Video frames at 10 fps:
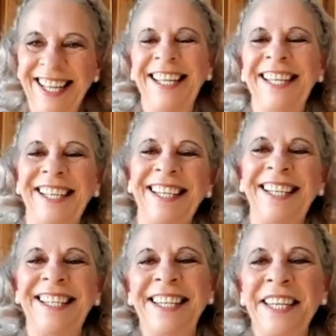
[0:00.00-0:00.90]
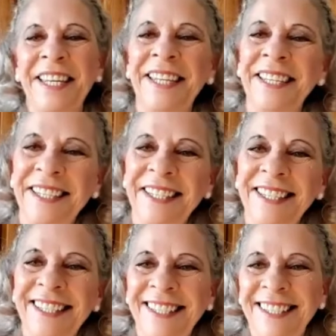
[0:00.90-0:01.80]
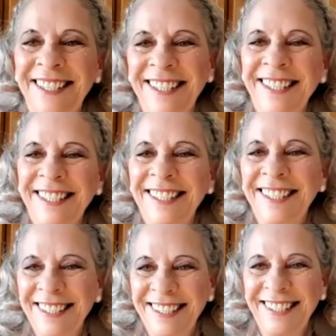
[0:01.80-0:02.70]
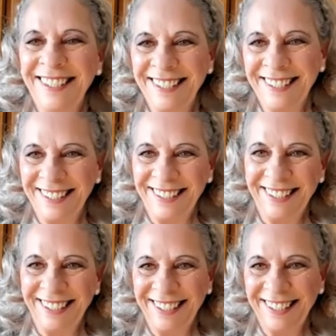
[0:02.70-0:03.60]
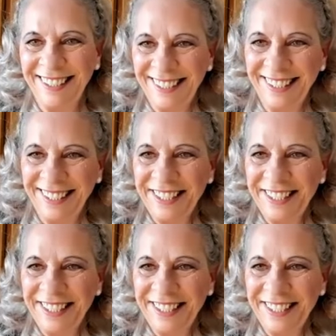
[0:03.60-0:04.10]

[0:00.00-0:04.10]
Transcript: [no speech]